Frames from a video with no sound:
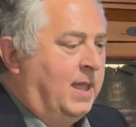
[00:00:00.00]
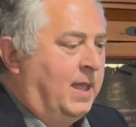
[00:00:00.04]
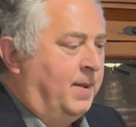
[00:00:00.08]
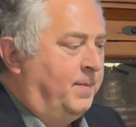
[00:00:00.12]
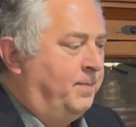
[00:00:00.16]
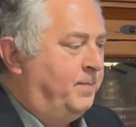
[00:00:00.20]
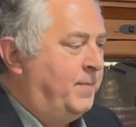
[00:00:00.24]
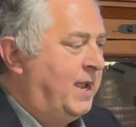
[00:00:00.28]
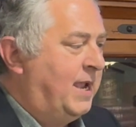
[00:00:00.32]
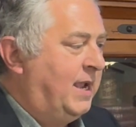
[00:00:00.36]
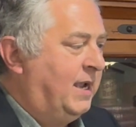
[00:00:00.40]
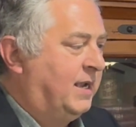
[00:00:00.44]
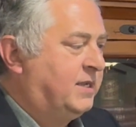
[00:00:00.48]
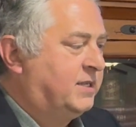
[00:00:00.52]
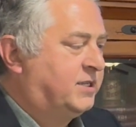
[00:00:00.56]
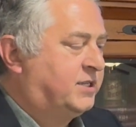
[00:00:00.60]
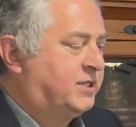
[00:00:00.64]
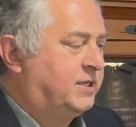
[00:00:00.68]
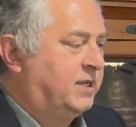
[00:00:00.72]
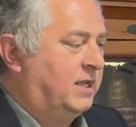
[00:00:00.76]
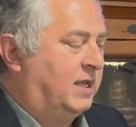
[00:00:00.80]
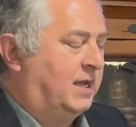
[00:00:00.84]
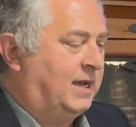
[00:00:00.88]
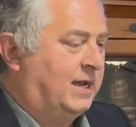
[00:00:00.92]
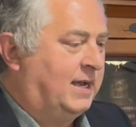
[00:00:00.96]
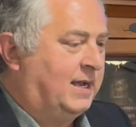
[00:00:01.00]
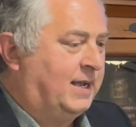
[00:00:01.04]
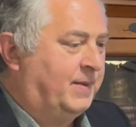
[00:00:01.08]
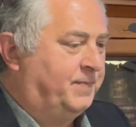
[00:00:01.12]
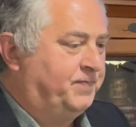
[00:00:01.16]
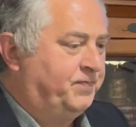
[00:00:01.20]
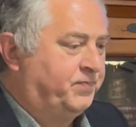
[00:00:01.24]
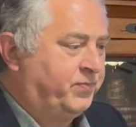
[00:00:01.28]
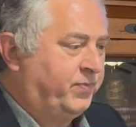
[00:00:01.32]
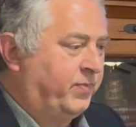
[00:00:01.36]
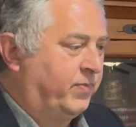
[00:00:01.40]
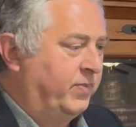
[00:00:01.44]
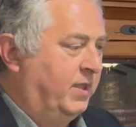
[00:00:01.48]
makes
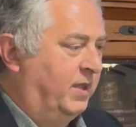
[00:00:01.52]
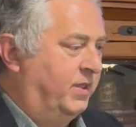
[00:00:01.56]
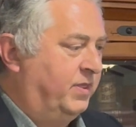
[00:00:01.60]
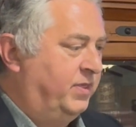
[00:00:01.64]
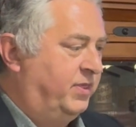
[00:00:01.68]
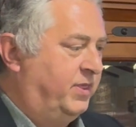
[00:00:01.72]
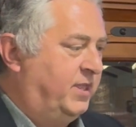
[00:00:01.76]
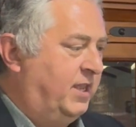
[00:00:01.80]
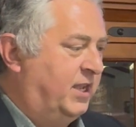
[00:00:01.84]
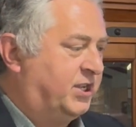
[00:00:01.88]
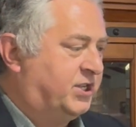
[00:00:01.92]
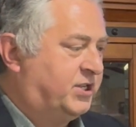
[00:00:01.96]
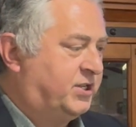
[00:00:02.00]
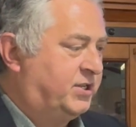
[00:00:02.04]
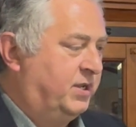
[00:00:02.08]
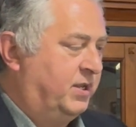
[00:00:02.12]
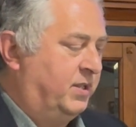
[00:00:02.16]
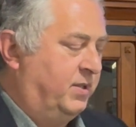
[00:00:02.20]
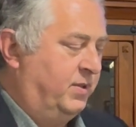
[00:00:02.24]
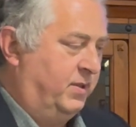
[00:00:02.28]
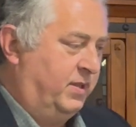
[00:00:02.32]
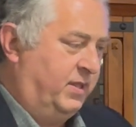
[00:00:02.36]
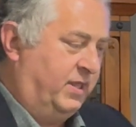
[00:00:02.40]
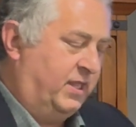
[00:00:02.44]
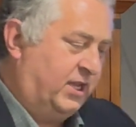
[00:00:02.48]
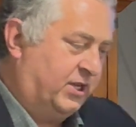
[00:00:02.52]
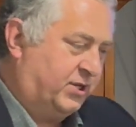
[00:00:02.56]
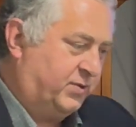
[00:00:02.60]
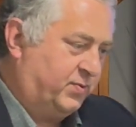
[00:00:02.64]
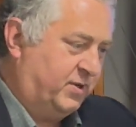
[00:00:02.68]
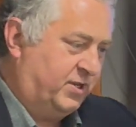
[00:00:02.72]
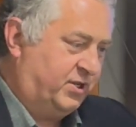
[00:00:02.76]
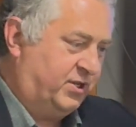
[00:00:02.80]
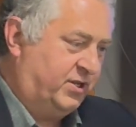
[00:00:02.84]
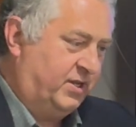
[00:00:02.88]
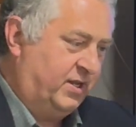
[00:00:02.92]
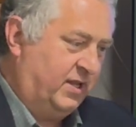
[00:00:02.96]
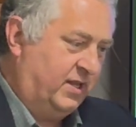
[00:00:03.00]

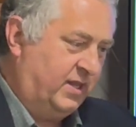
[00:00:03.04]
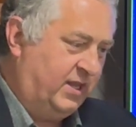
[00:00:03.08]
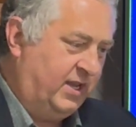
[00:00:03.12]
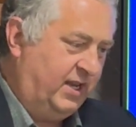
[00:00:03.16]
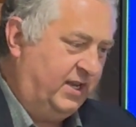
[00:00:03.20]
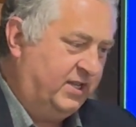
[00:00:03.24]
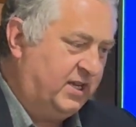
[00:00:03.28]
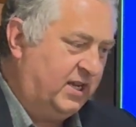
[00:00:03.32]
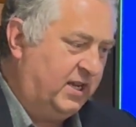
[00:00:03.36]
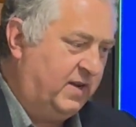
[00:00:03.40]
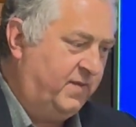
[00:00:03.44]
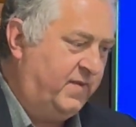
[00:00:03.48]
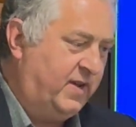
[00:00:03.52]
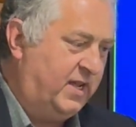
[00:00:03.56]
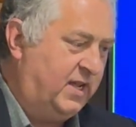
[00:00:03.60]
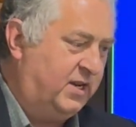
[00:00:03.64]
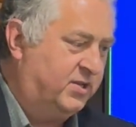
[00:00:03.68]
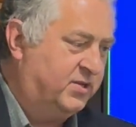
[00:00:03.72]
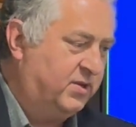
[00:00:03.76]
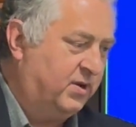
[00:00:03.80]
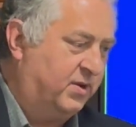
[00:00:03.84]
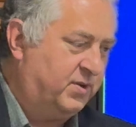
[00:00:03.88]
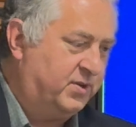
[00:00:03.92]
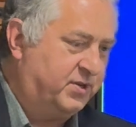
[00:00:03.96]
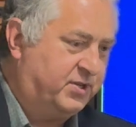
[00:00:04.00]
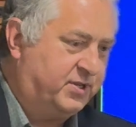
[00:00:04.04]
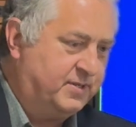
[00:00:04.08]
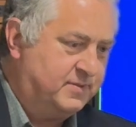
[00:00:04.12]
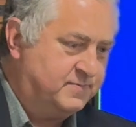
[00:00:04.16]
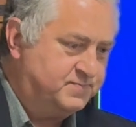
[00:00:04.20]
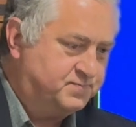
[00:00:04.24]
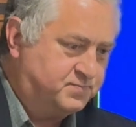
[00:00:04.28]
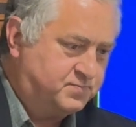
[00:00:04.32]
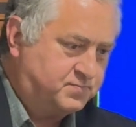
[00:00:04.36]
these individuals